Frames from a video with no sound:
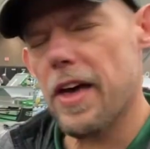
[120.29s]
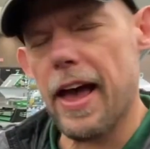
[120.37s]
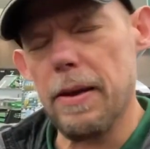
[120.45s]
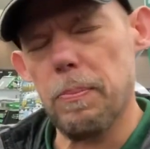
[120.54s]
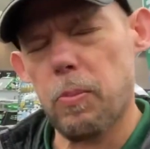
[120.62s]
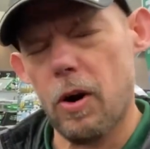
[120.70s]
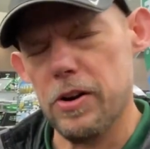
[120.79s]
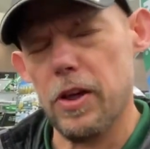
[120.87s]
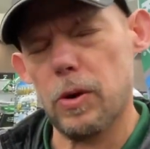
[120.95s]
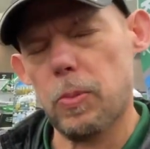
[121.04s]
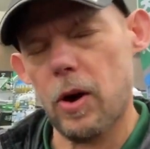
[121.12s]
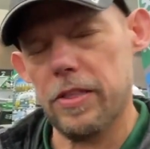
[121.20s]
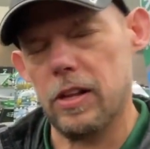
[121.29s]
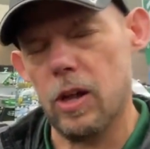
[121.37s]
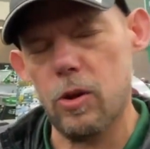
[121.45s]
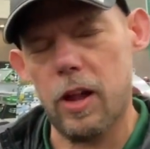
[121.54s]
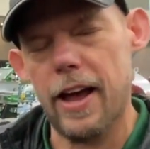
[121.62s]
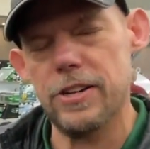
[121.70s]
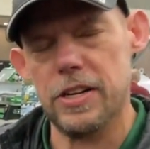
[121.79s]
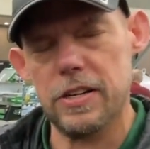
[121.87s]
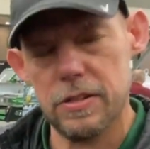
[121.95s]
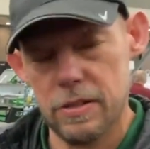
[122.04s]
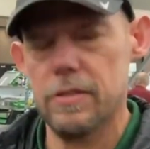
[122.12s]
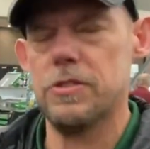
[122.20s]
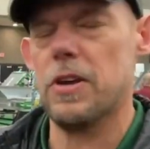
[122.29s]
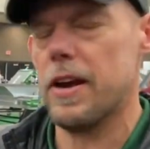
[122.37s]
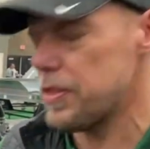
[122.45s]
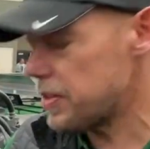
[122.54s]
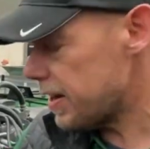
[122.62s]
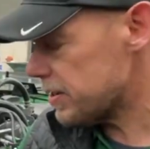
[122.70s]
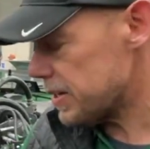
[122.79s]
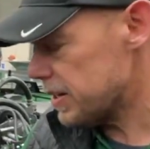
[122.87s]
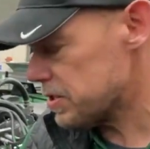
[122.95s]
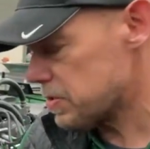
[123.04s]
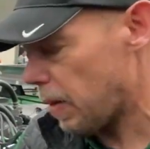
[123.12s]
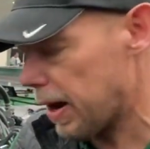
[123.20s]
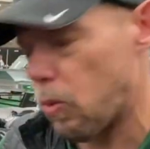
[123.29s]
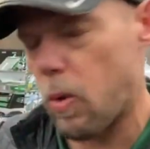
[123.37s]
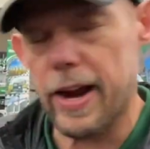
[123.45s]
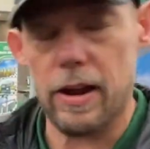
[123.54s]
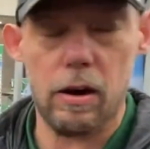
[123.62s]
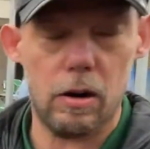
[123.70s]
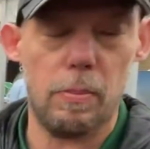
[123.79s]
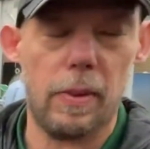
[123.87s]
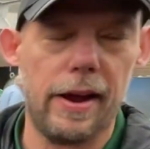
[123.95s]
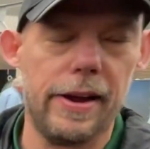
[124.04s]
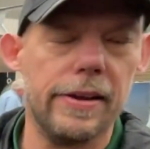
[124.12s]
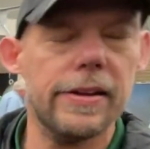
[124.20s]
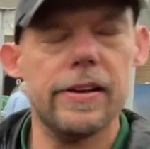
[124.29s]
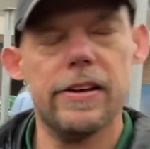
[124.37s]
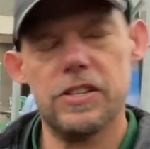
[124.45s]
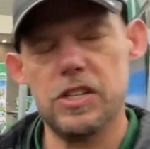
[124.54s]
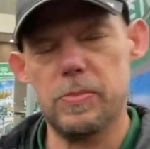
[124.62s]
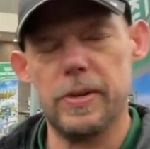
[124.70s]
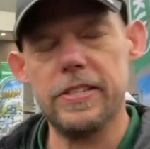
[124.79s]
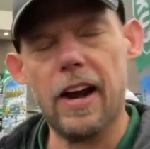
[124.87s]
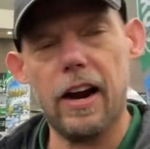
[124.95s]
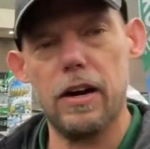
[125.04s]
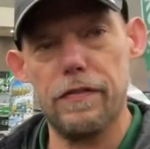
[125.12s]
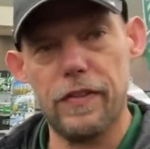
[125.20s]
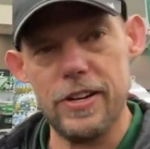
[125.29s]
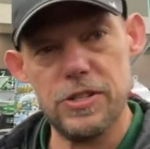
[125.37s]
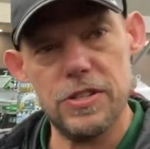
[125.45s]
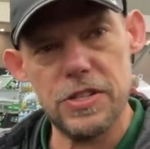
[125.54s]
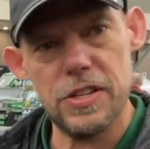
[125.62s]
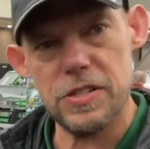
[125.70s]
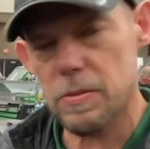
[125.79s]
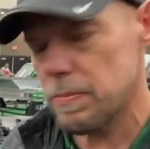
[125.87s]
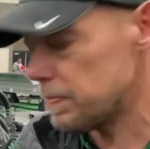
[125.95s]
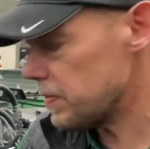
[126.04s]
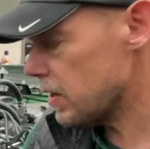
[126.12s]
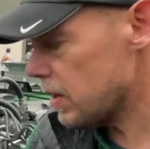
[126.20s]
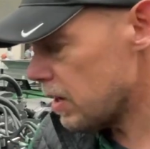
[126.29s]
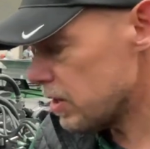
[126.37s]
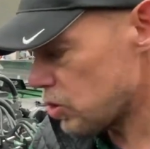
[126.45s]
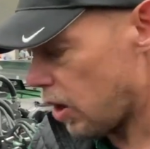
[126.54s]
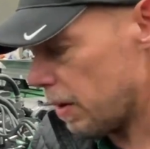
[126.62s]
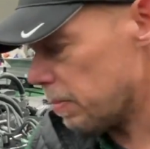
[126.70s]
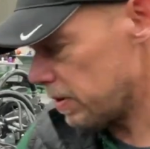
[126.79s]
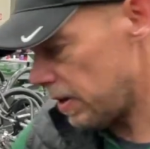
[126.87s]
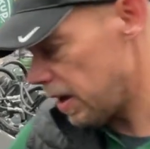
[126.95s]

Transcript: that. Another part of the Load Logic side of things is my tire inflation system. So I'm